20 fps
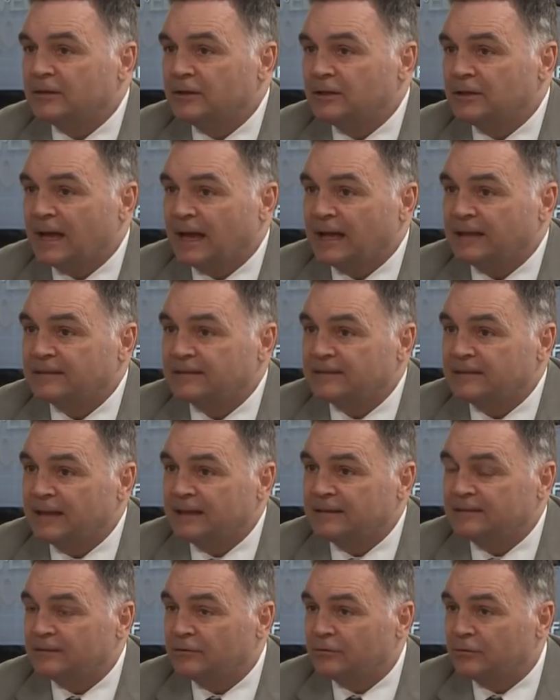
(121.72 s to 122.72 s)
of the United
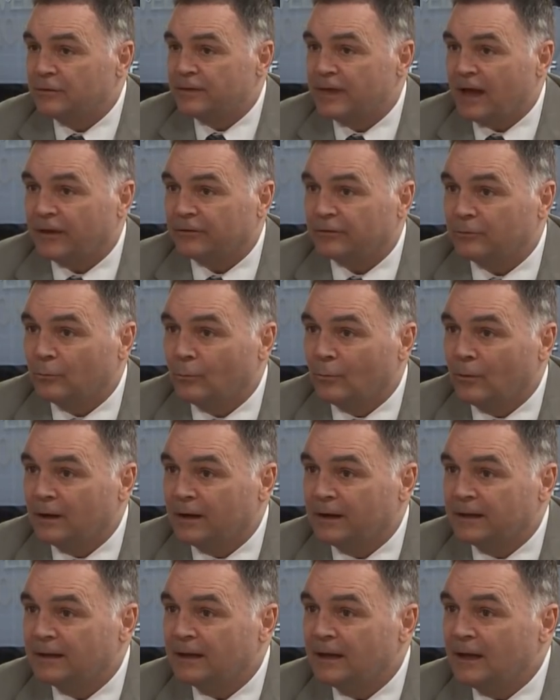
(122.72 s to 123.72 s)
States in
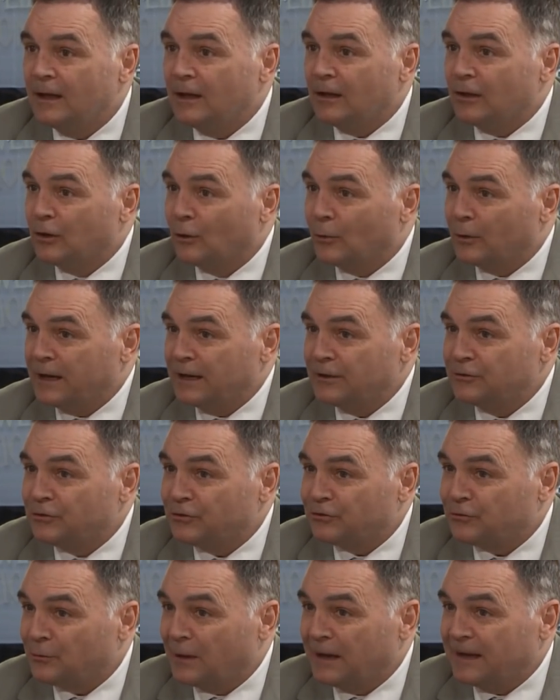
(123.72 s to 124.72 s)
2001, lower
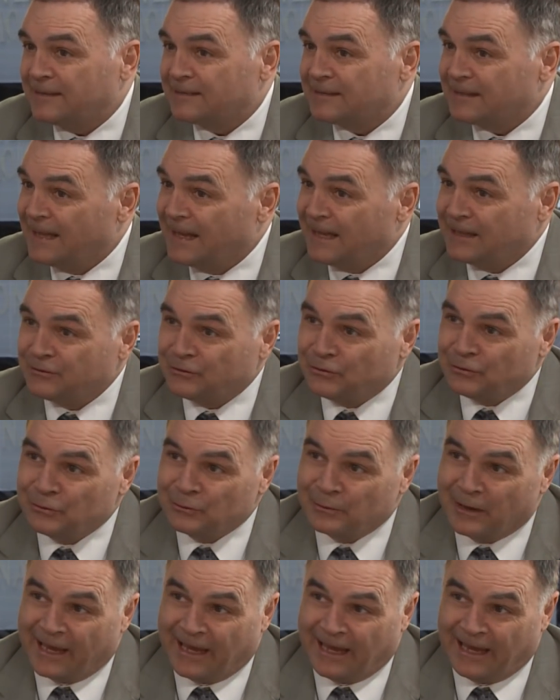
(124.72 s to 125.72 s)
interest rates led
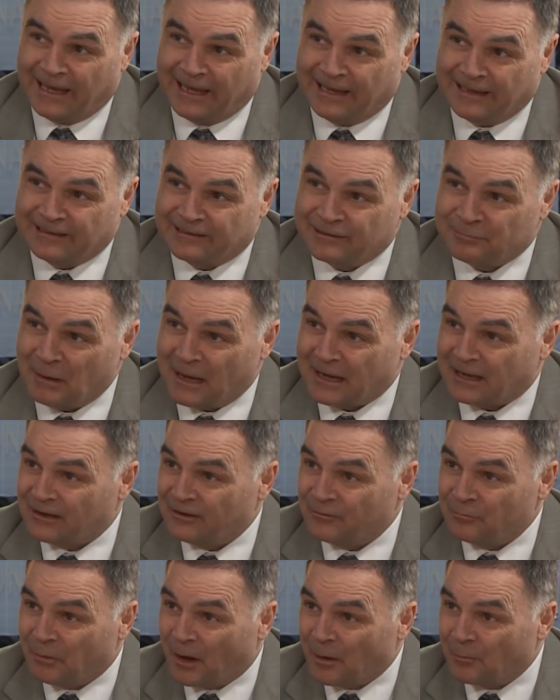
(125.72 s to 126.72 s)
to a
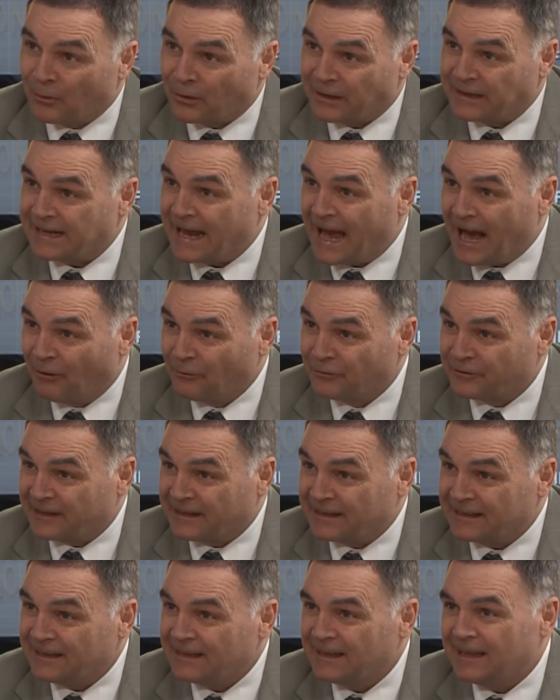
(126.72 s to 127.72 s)
speculative bubble in
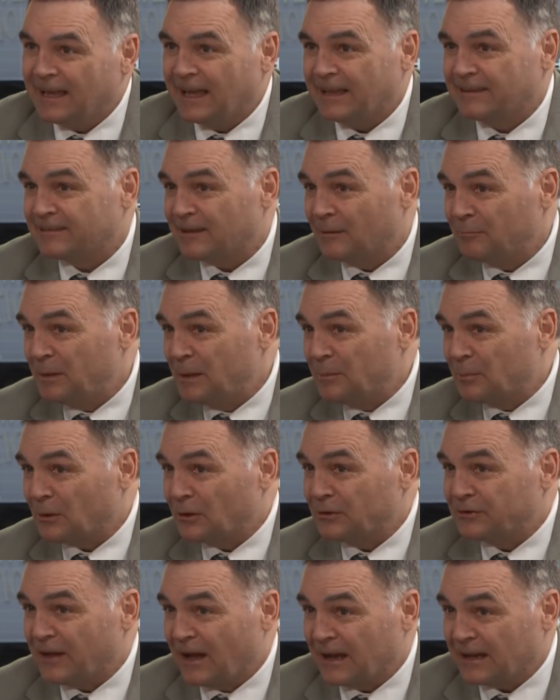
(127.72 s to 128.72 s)
housing. And some people
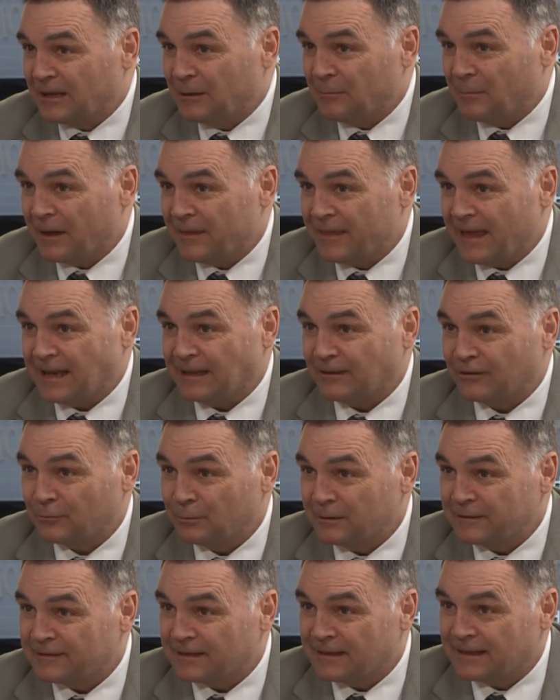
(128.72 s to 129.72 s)
are talking about that in
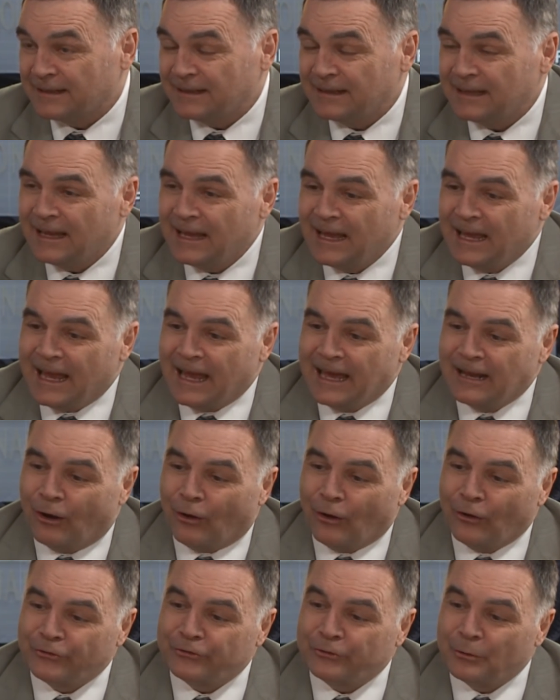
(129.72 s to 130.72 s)
Switzerland, and
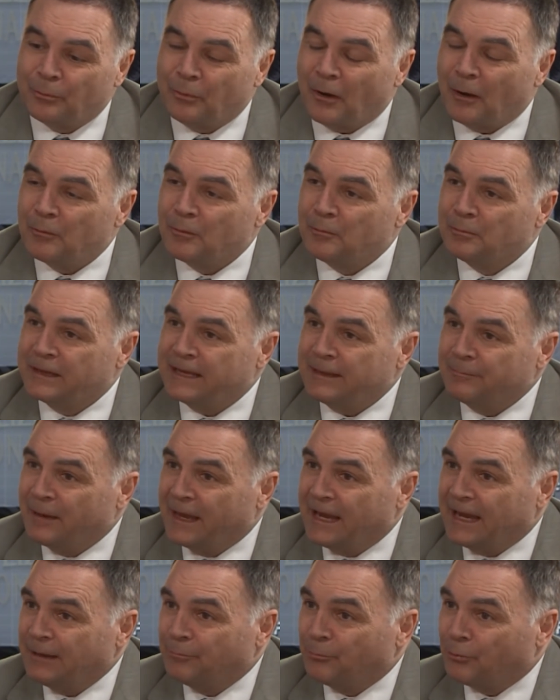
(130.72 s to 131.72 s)
also probably
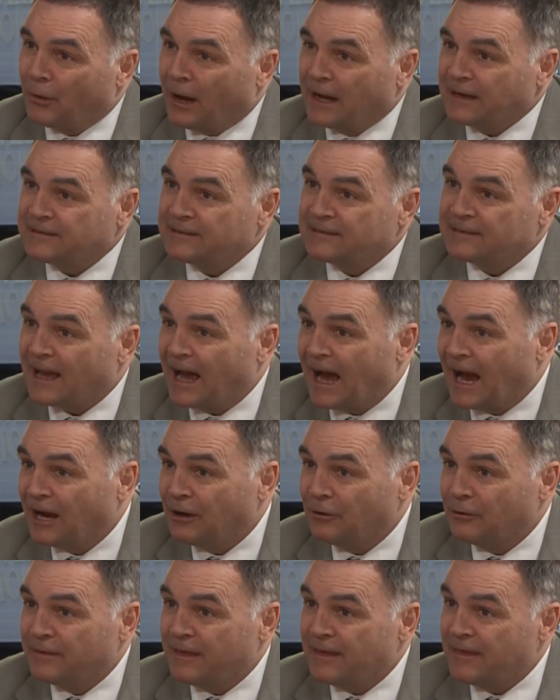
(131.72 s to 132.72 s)
made prices
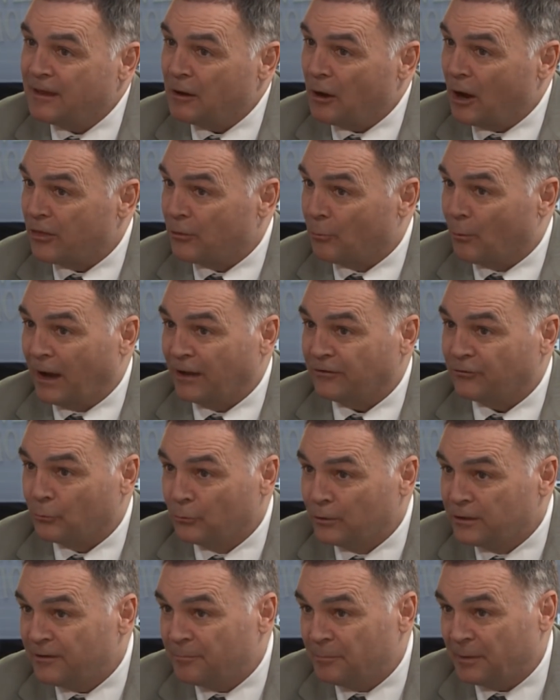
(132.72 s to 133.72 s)
higher than they otherwise
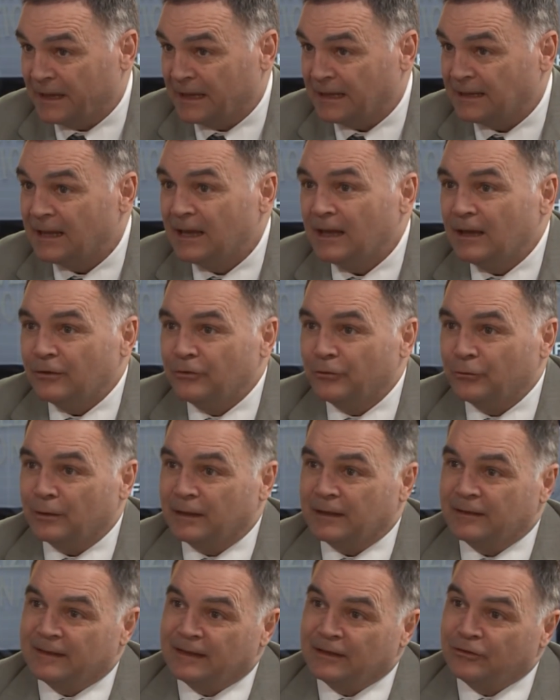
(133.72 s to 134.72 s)
would have been
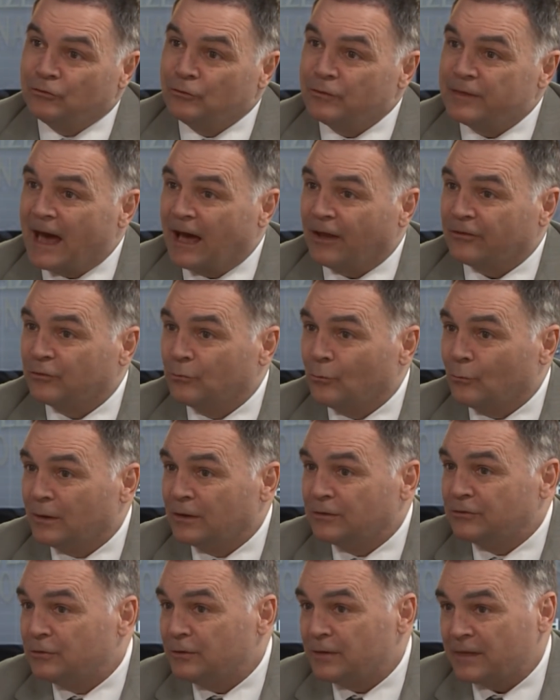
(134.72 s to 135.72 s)
during the
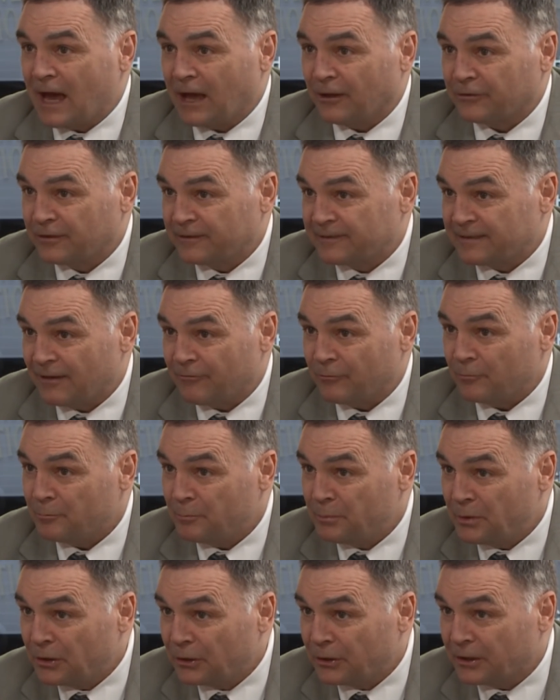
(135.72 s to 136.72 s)

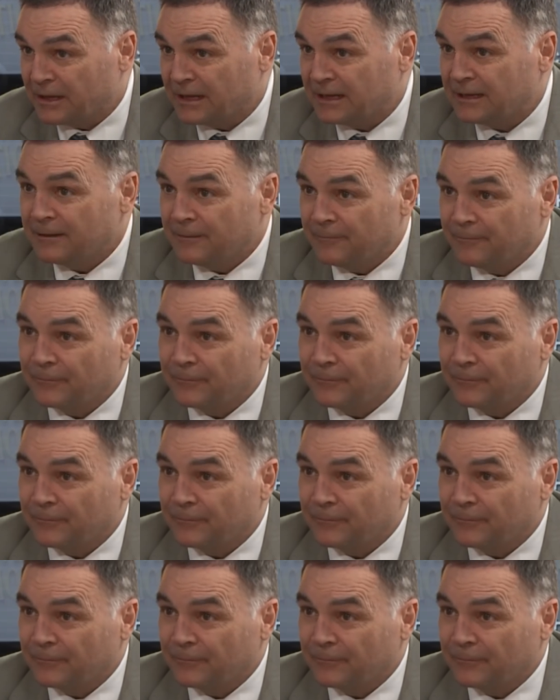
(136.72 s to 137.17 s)
2001-2007 period.